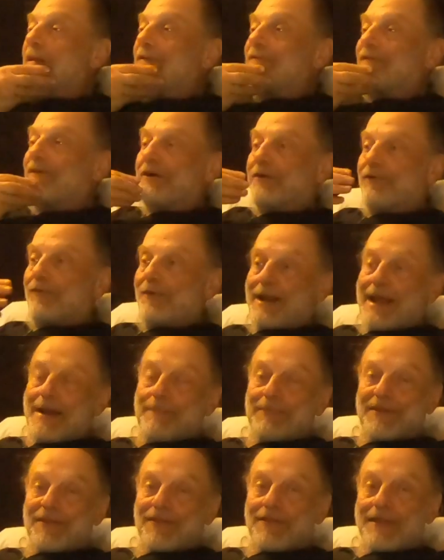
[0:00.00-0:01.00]
as far as what
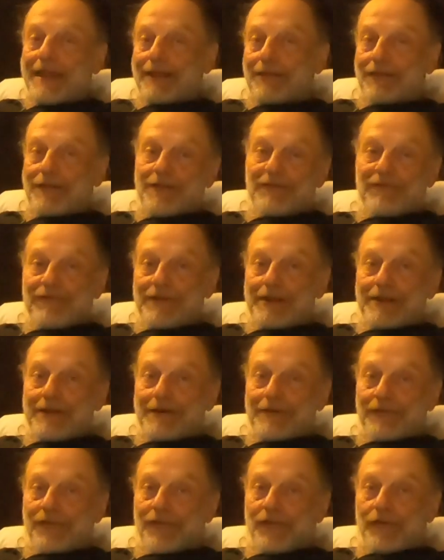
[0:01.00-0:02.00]
happens next in the
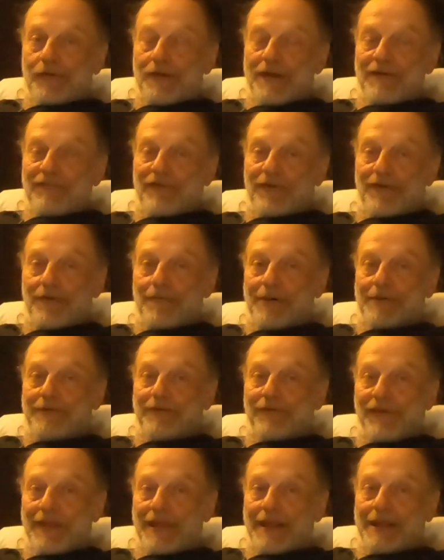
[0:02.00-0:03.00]
videos, so you have some
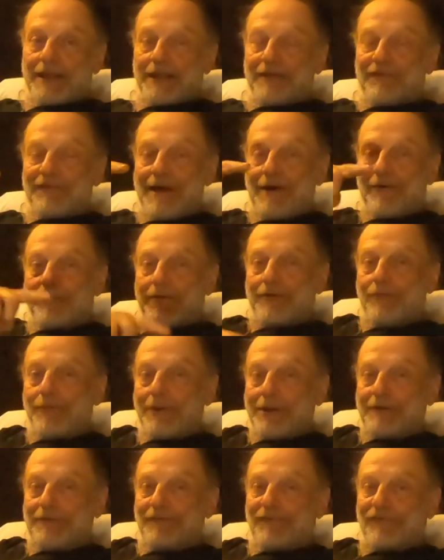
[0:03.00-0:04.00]
understanding of how we
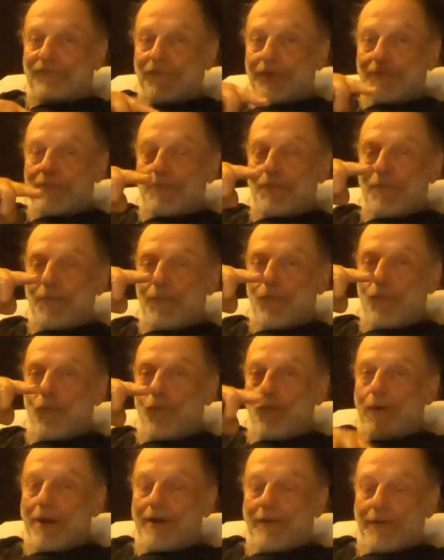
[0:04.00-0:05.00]
went from
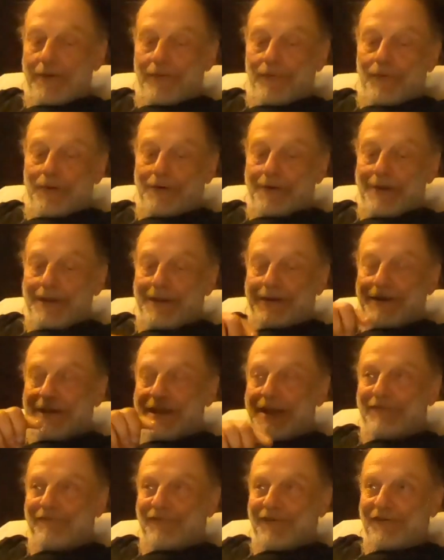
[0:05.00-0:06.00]
where we were on
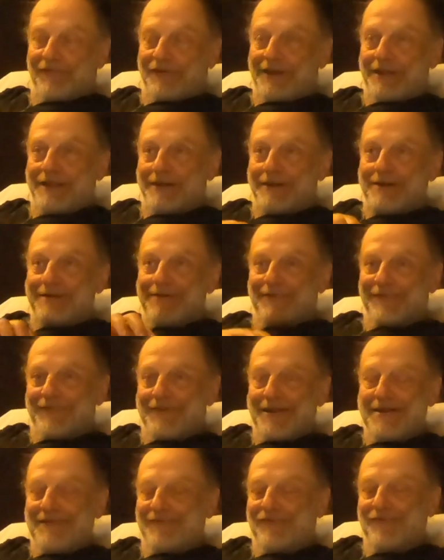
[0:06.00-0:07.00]
day 15 or
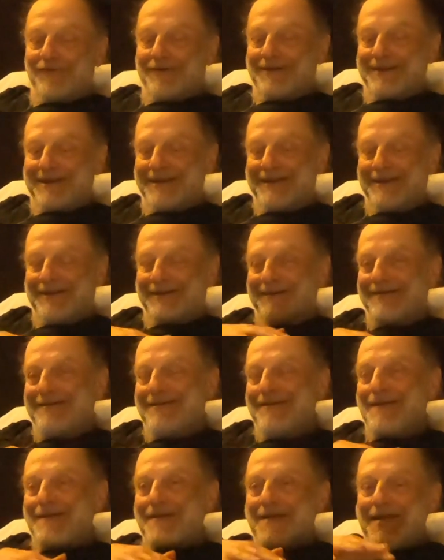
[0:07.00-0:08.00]
day 14
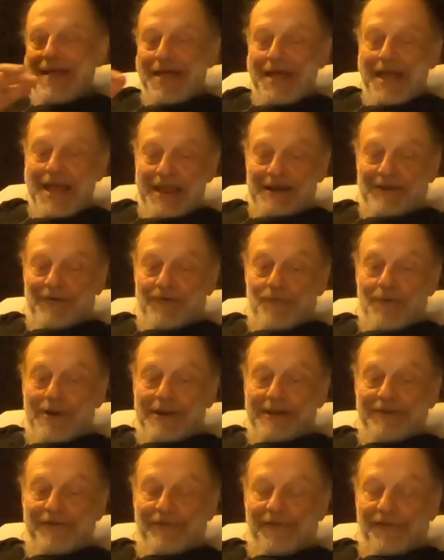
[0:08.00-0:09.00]
to
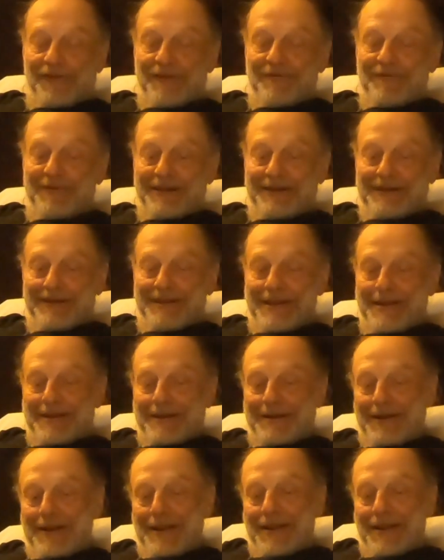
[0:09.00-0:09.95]
when you see me again.